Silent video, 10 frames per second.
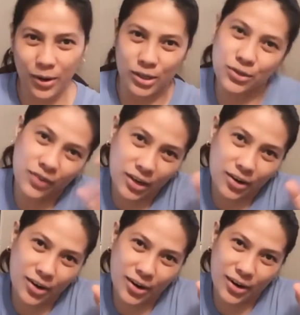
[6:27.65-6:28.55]
Cross
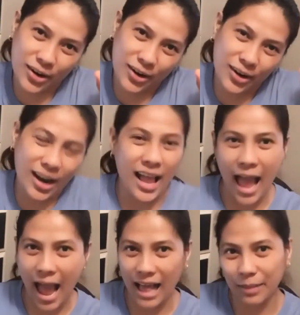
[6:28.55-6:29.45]
finger.
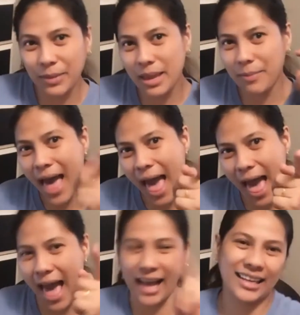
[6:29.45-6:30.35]
I'll be
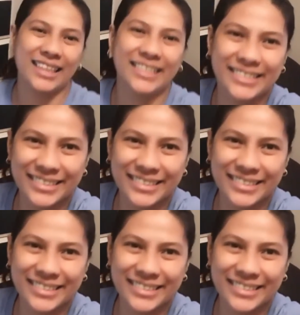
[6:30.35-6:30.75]
back.